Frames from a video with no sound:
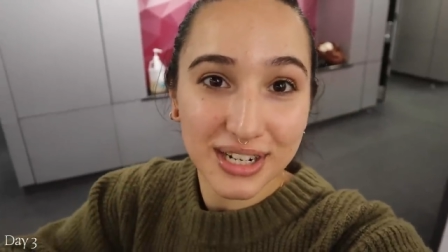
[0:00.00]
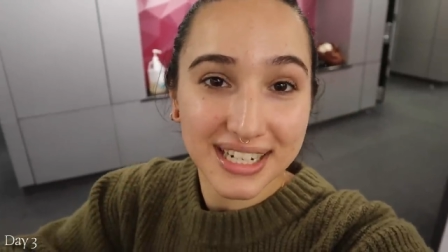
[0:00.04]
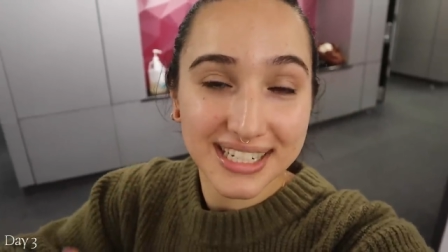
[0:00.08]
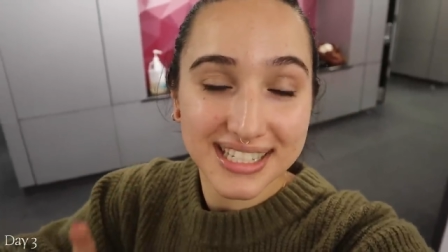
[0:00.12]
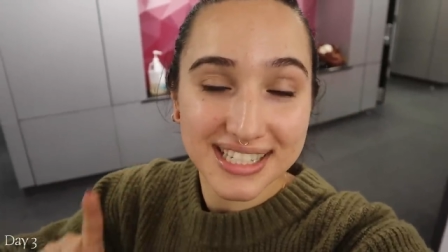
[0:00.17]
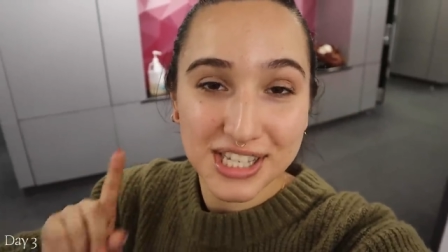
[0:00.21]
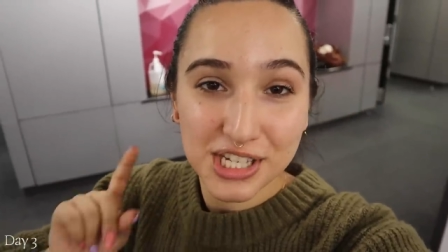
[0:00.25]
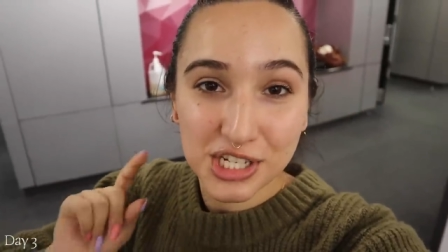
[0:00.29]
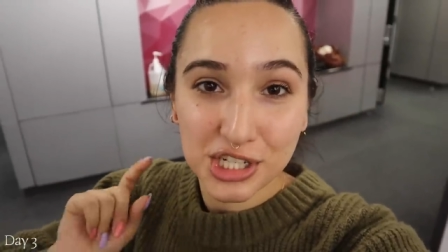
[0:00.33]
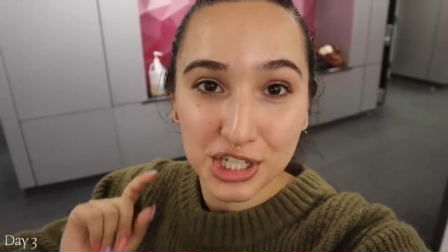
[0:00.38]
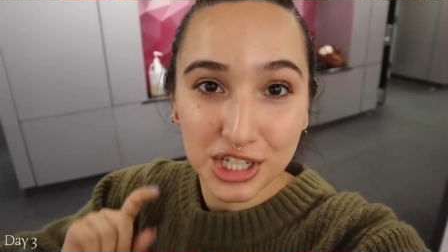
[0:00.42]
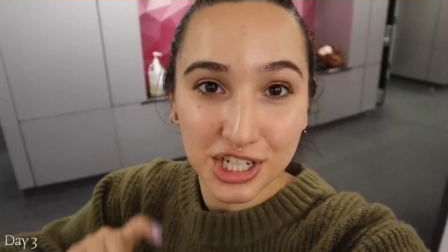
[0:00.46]

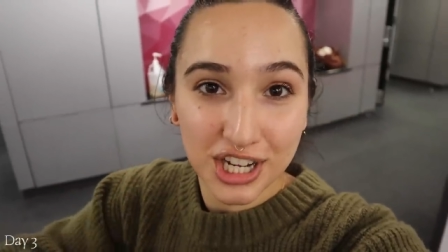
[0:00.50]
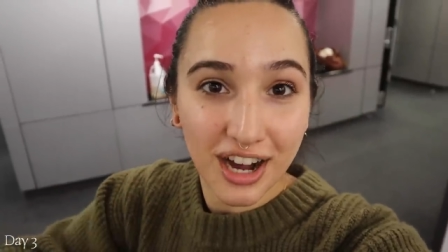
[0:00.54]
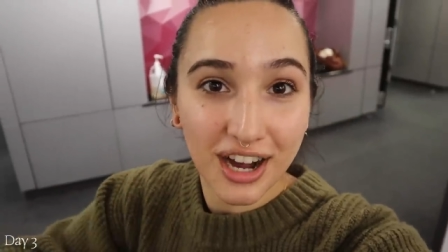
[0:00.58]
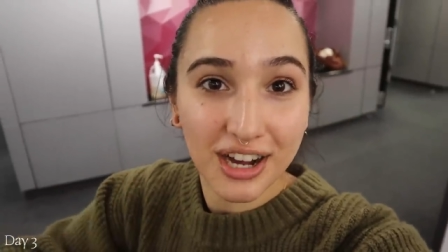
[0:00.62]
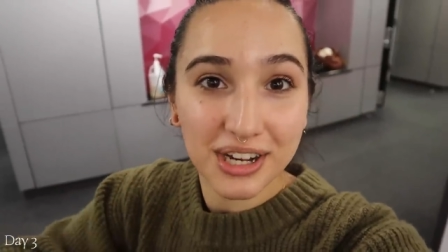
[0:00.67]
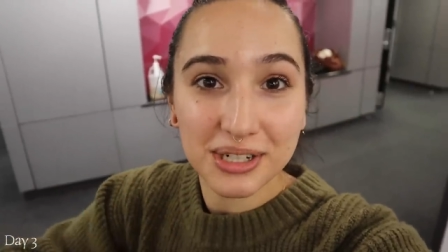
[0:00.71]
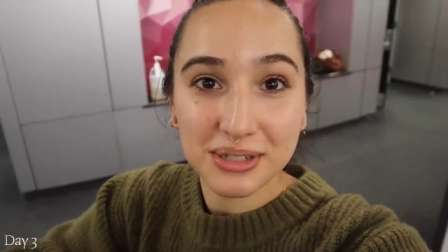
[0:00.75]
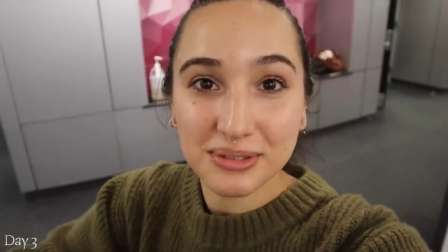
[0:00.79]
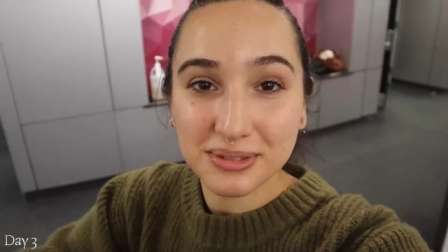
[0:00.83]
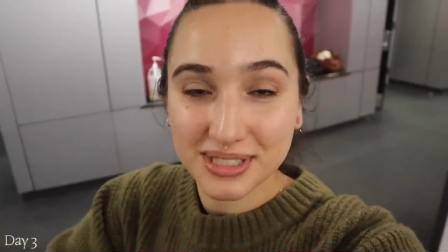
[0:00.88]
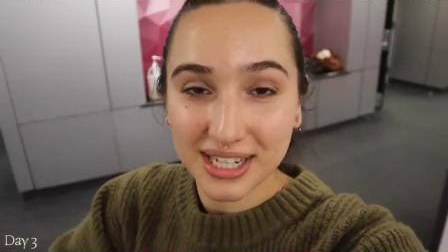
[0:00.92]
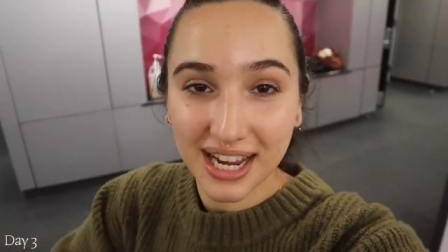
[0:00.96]
It's the
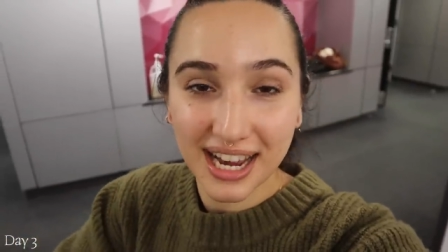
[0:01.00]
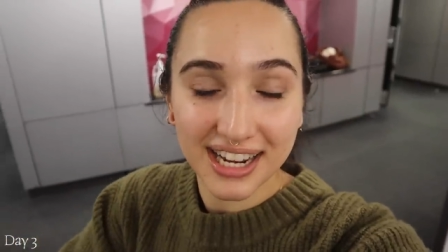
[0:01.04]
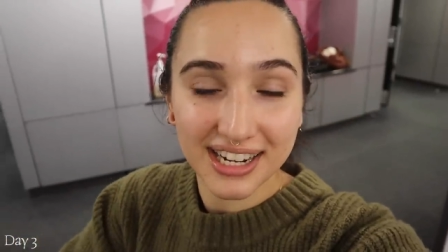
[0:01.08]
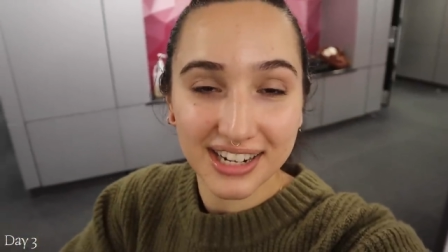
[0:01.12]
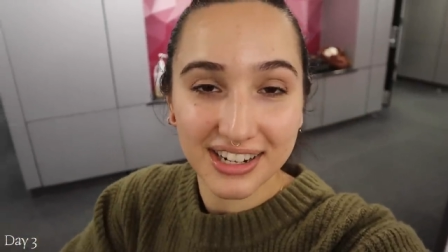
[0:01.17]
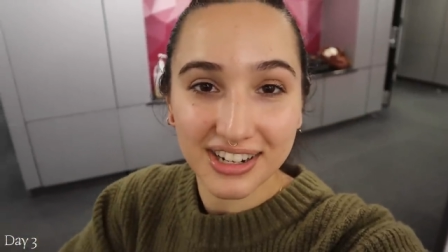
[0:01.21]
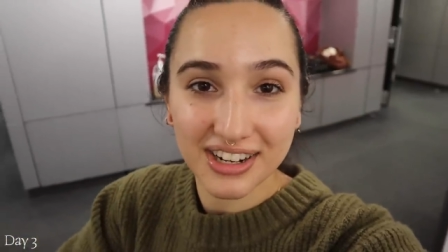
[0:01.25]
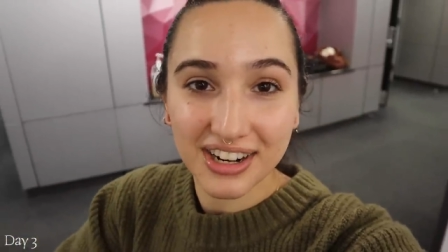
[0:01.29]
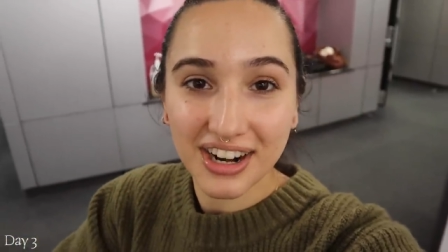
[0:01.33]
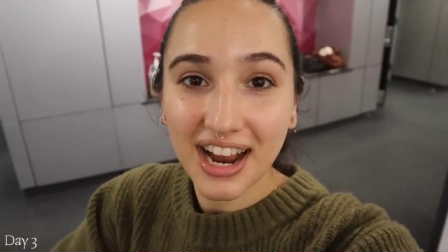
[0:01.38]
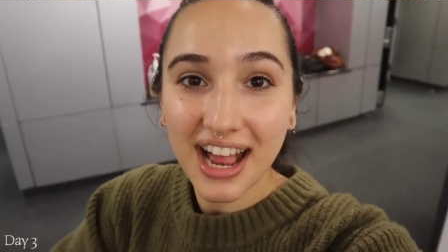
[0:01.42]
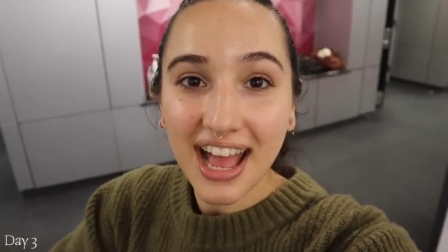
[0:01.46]
Chicago
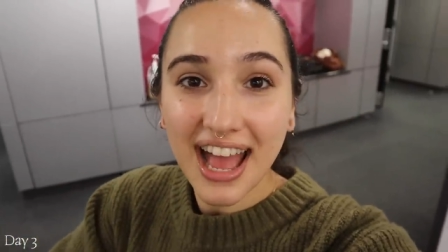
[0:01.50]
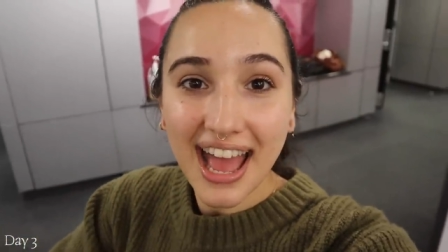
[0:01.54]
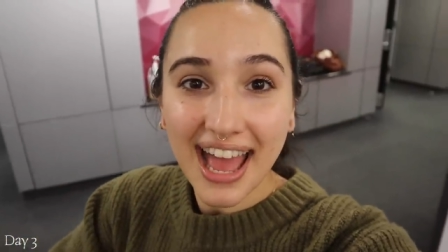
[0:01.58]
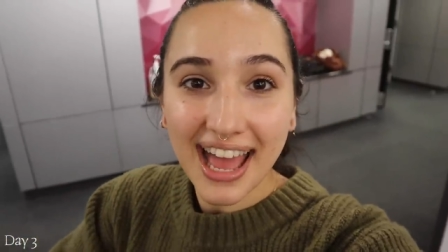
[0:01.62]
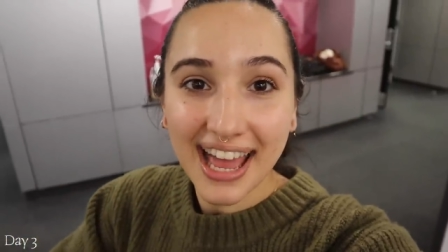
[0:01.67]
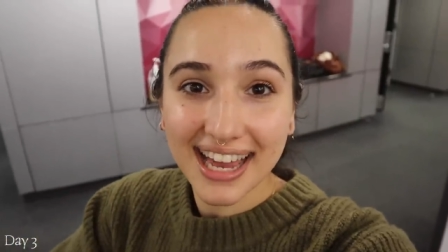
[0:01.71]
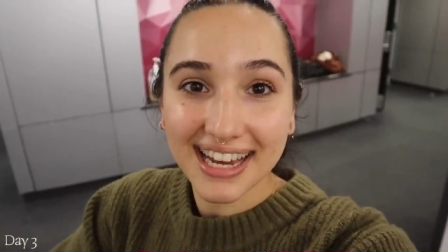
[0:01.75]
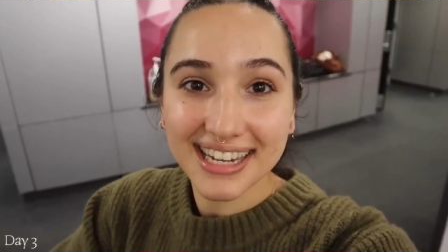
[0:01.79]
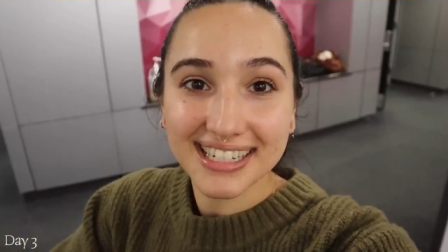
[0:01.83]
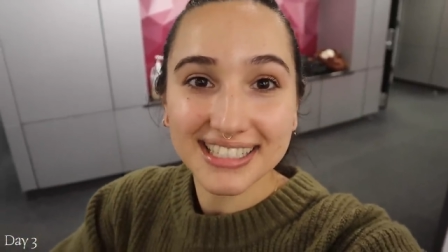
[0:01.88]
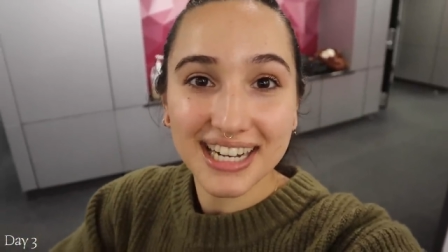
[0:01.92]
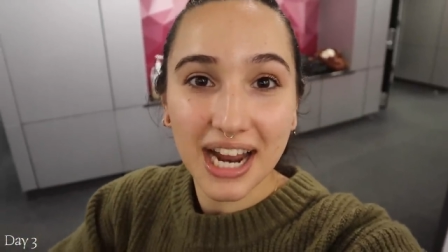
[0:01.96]
Diner,
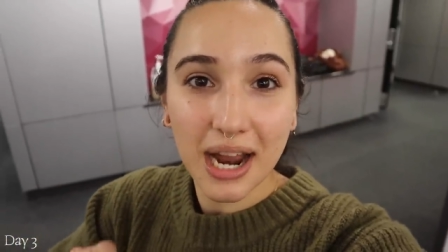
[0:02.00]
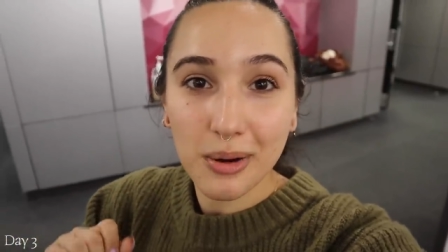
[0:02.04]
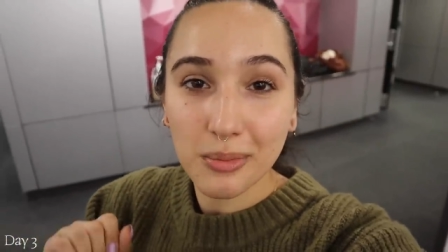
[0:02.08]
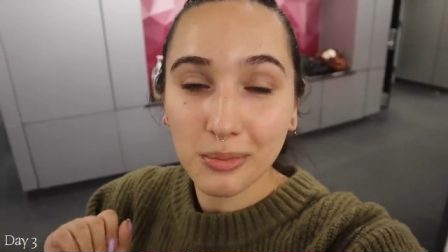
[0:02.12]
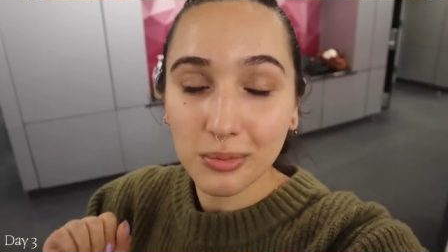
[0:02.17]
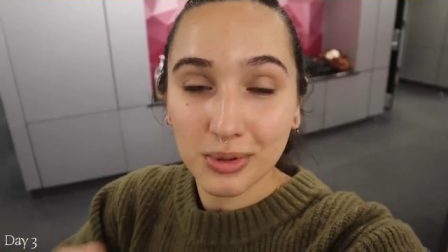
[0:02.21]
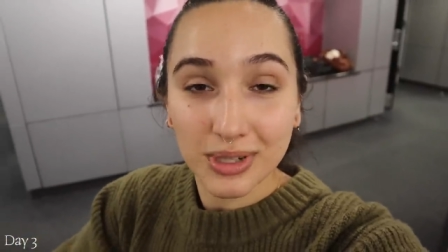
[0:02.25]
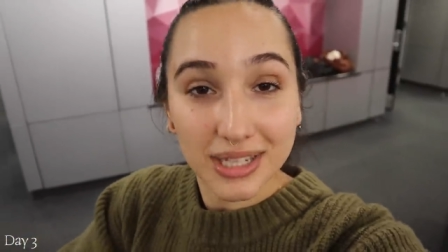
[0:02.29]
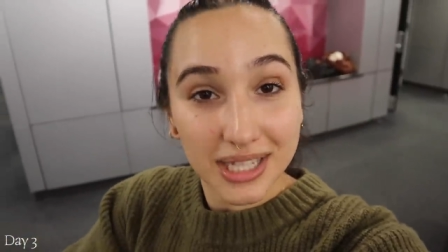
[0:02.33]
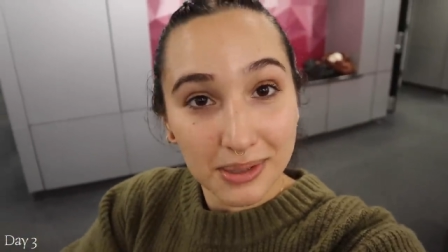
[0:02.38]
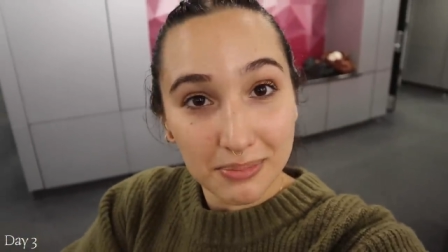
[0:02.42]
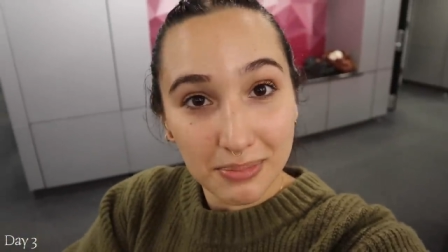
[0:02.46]
and
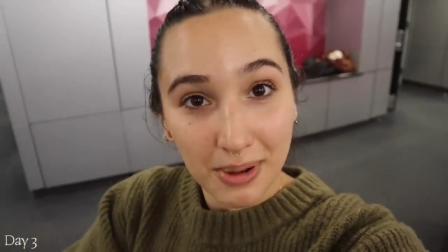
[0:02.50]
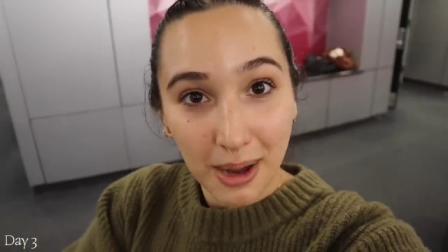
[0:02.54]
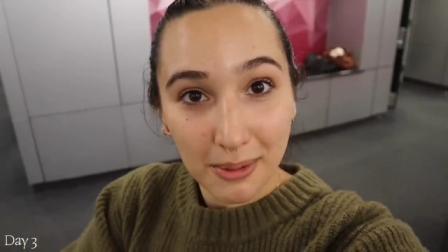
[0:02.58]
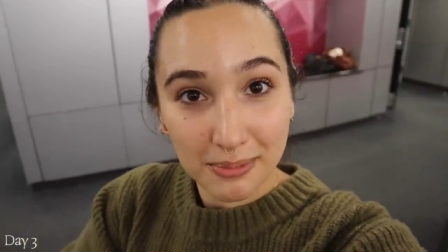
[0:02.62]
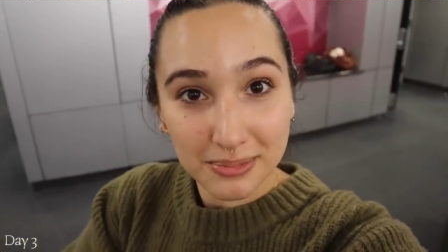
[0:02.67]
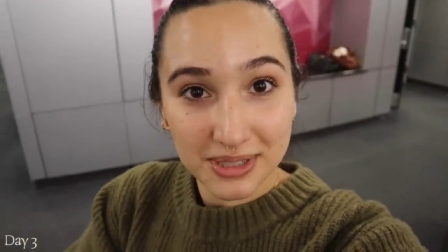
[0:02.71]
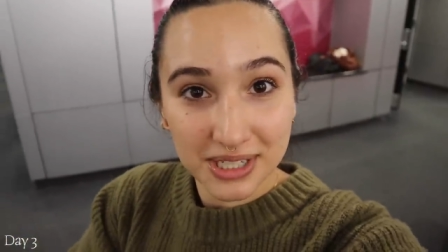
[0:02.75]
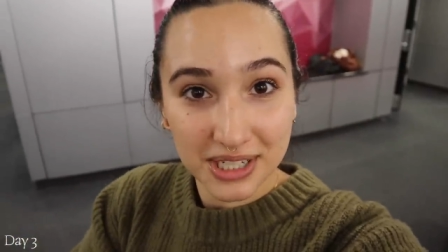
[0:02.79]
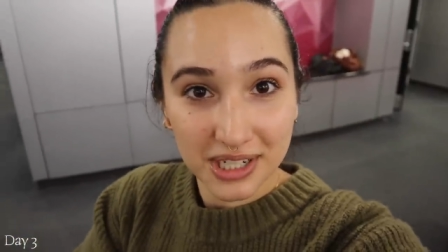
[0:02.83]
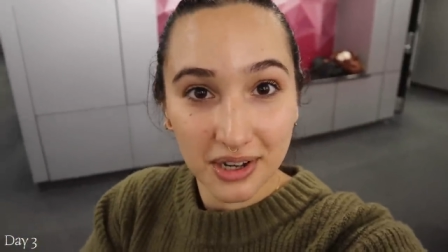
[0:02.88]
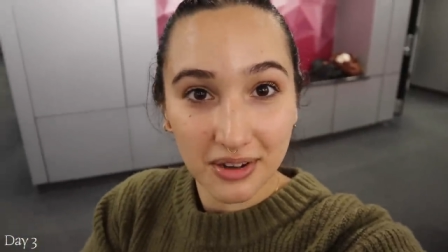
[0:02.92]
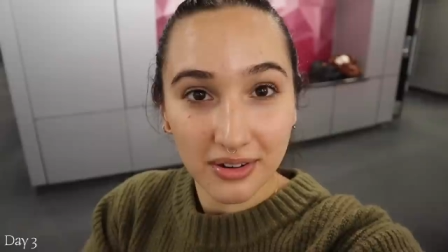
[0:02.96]
I'm really
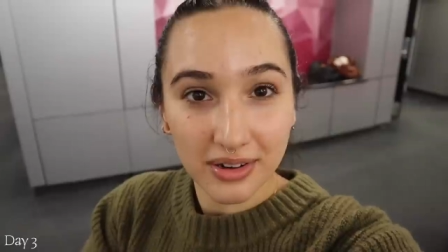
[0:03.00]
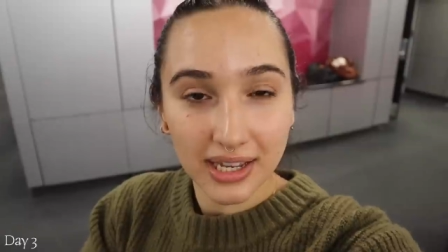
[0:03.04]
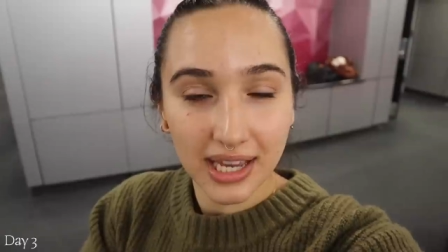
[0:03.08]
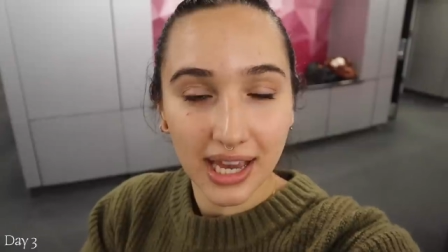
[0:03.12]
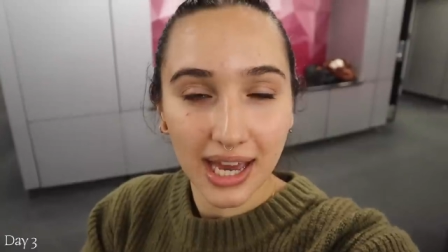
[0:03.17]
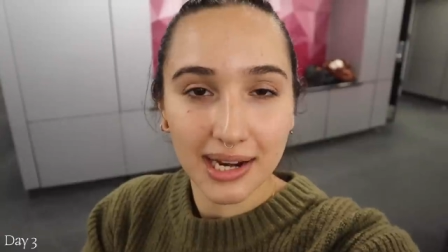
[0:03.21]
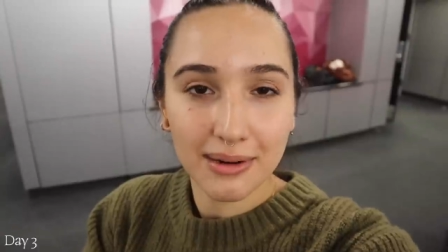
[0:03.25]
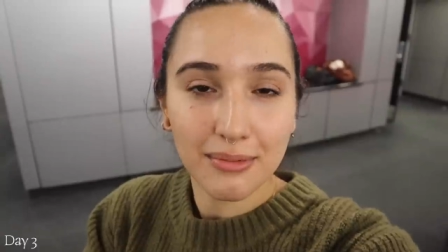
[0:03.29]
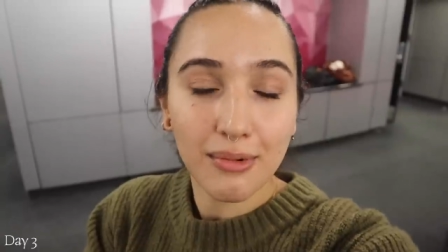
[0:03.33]
pumped to go again.